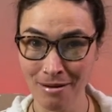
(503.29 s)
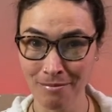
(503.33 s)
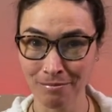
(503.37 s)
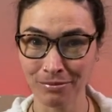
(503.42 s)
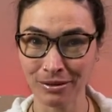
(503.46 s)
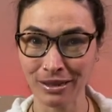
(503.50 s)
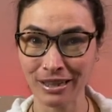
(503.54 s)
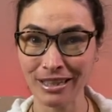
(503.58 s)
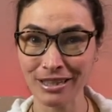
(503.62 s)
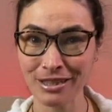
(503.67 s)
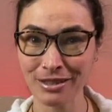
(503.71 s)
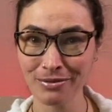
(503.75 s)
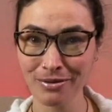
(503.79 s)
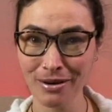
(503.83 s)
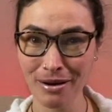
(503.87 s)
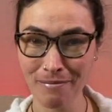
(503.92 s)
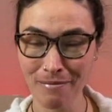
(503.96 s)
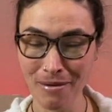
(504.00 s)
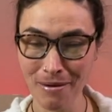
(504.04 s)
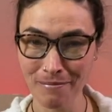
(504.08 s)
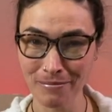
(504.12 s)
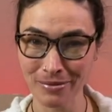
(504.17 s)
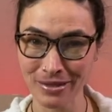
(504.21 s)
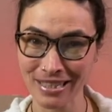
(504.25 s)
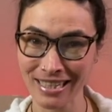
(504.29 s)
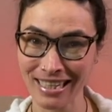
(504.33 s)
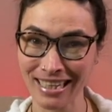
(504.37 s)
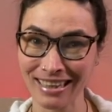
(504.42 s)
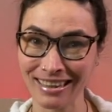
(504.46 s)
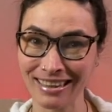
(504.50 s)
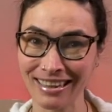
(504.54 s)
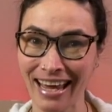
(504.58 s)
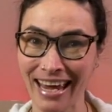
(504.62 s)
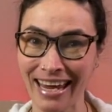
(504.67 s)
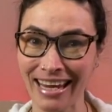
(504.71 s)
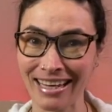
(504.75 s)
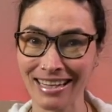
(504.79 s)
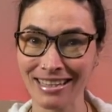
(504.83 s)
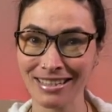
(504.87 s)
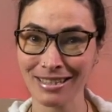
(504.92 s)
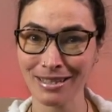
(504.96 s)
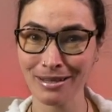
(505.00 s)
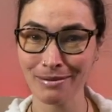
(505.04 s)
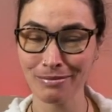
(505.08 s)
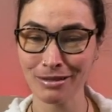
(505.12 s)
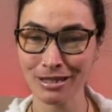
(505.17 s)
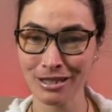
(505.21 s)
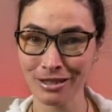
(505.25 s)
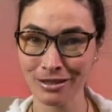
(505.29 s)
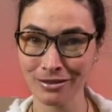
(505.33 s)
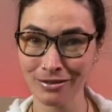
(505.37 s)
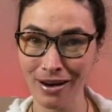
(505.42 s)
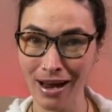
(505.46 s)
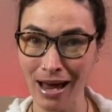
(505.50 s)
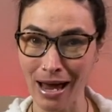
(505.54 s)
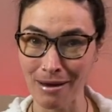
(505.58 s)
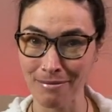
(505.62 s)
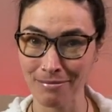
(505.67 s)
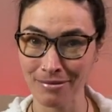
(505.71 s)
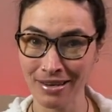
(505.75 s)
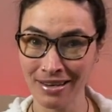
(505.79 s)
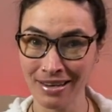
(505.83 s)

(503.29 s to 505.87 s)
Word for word: Please remember to like and subscribe